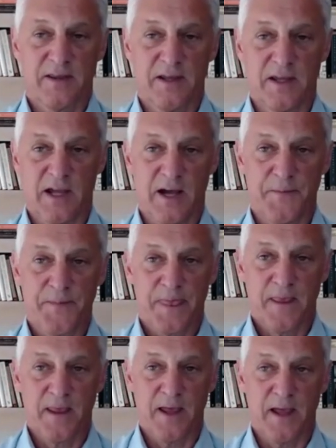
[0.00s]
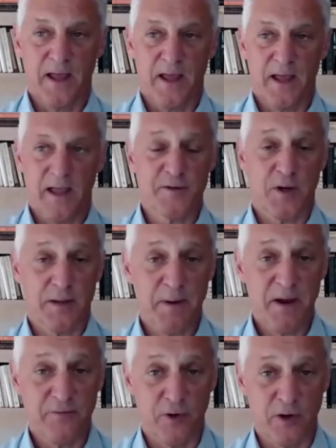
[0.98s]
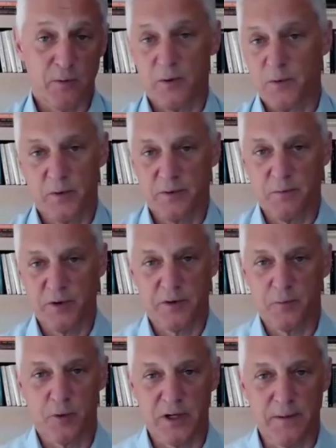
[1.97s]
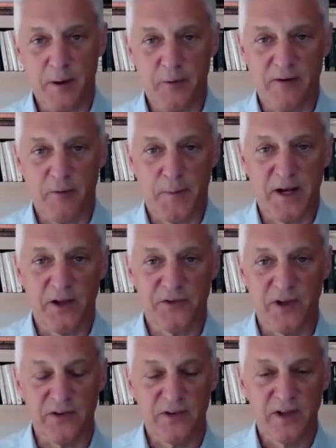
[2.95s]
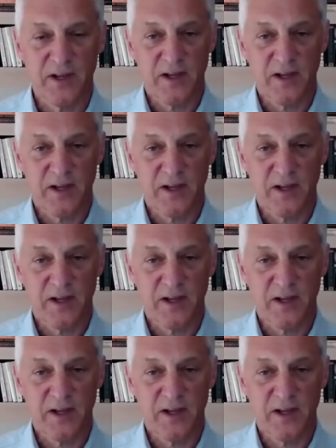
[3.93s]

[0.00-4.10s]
The uh, uh how much do I get paid for it? Well, we, we're going to pay what everybody else does.